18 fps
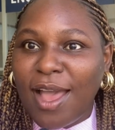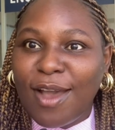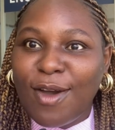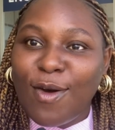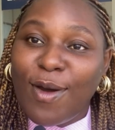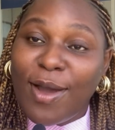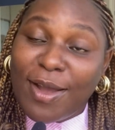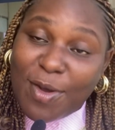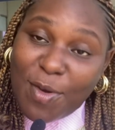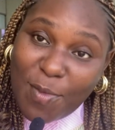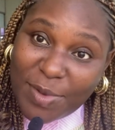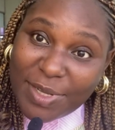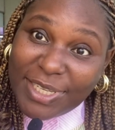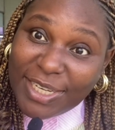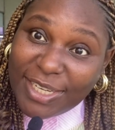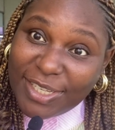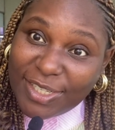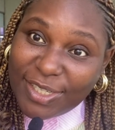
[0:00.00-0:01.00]
or
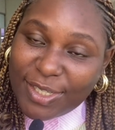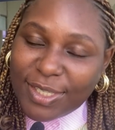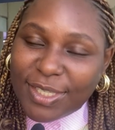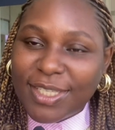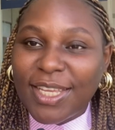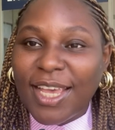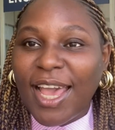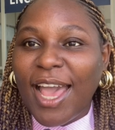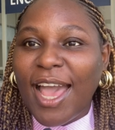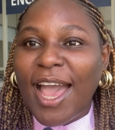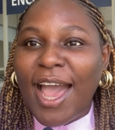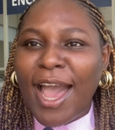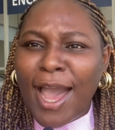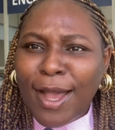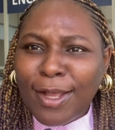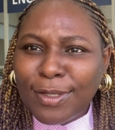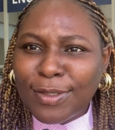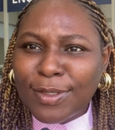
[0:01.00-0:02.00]
accommodations,
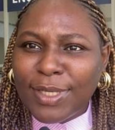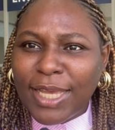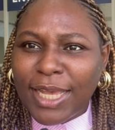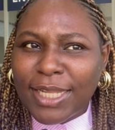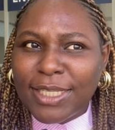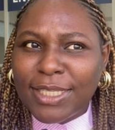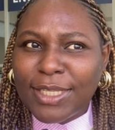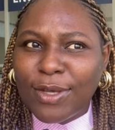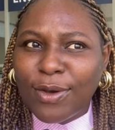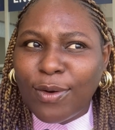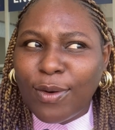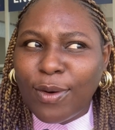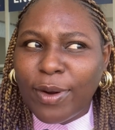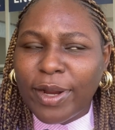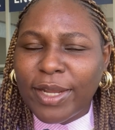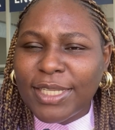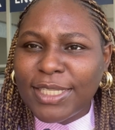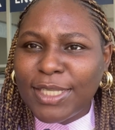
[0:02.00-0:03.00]
how to get
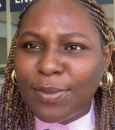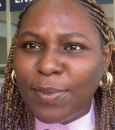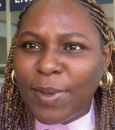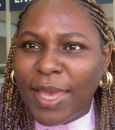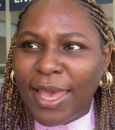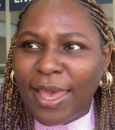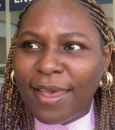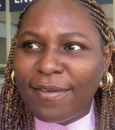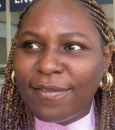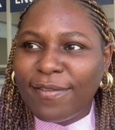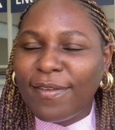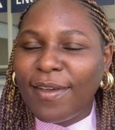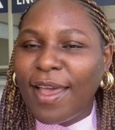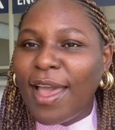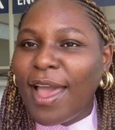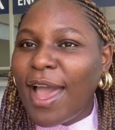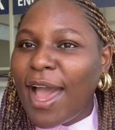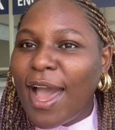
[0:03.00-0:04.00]
your CPF,
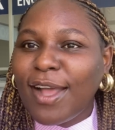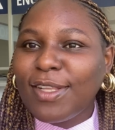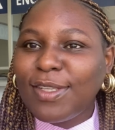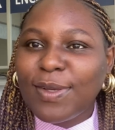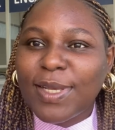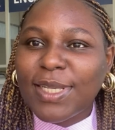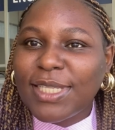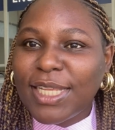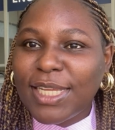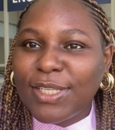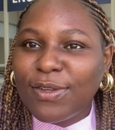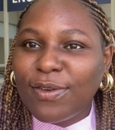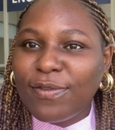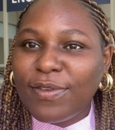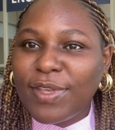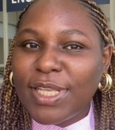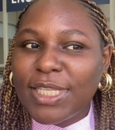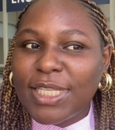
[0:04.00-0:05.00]
how to extend
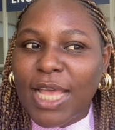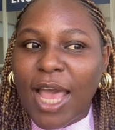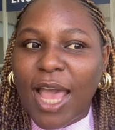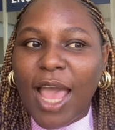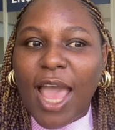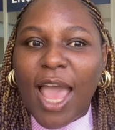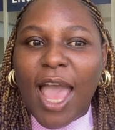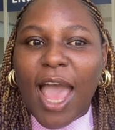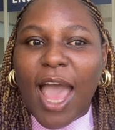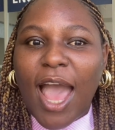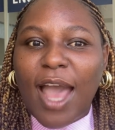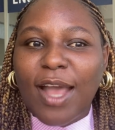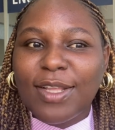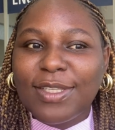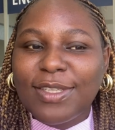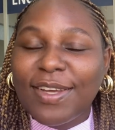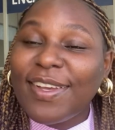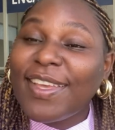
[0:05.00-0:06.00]
your visa,
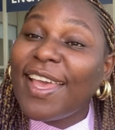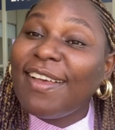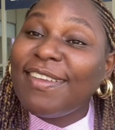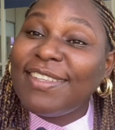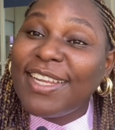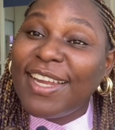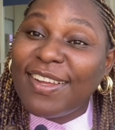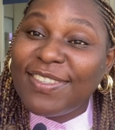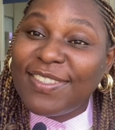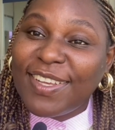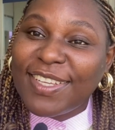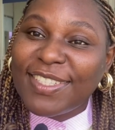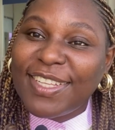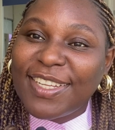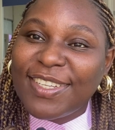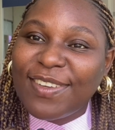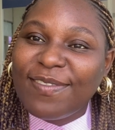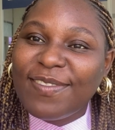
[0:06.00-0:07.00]
okay, I said how to
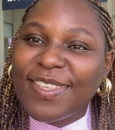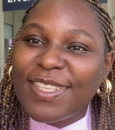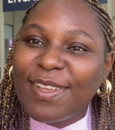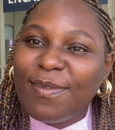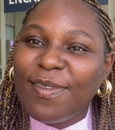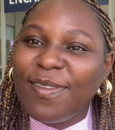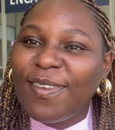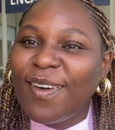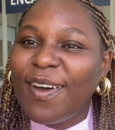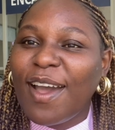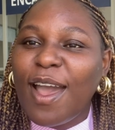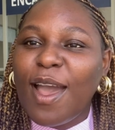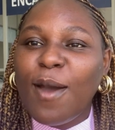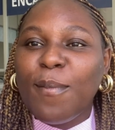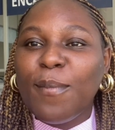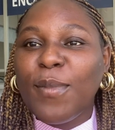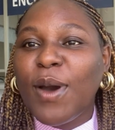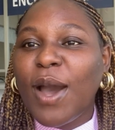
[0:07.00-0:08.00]
extend your visa before,
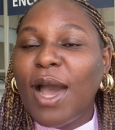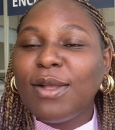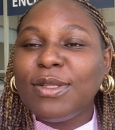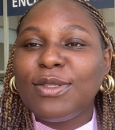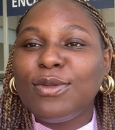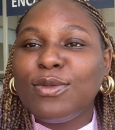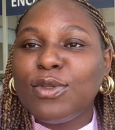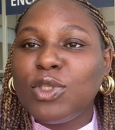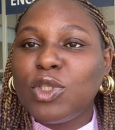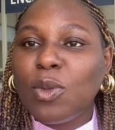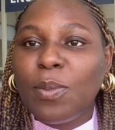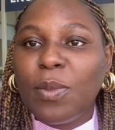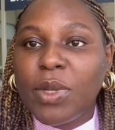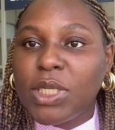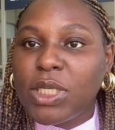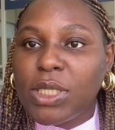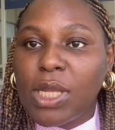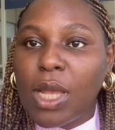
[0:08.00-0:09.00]
but how to do so
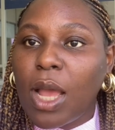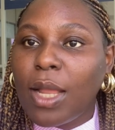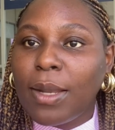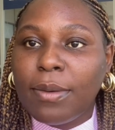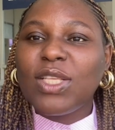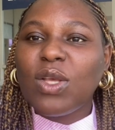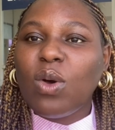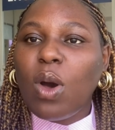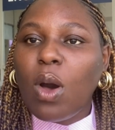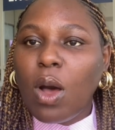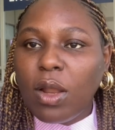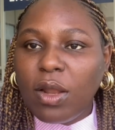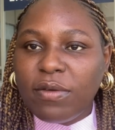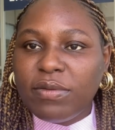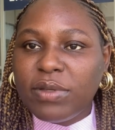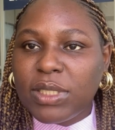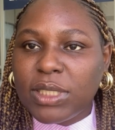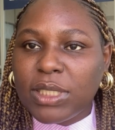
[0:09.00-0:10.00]
much. And so all
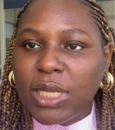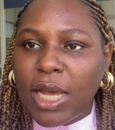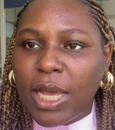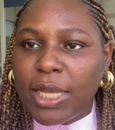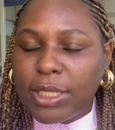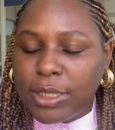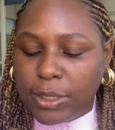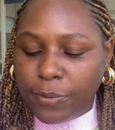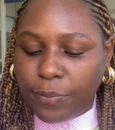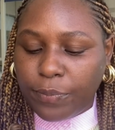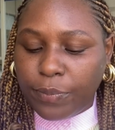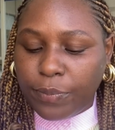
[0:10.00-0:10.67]
of these guys,